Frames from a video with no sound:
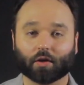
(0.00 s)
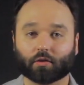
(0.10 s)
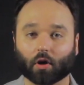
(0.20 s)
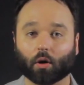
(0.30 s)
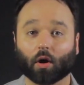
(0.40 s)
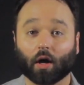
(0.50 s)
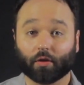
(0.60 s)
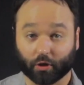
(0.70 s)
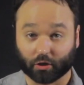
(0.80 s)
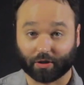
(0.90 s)
So
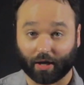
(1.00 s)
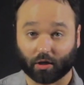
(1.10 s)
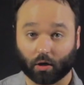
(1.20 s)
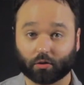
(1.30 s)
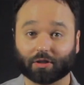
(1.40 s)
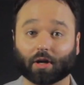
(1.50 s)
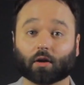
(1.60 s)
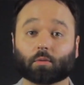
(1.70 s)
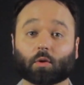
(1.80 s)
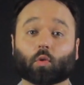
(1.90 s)
there's that note. Now I'm
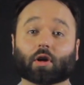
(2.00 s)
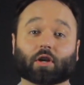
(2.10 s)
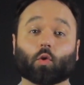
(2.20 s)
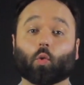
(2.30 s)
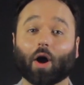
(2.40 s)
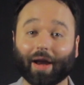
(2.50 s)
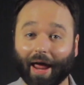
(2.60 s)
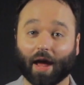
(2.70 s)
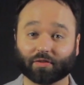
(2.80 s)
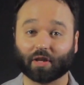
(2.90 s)
going to be working 1
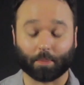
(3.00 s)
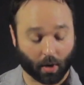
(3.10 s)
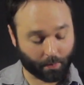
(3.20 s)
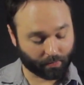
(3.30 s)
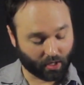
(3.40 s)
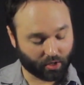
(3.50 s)
half step up.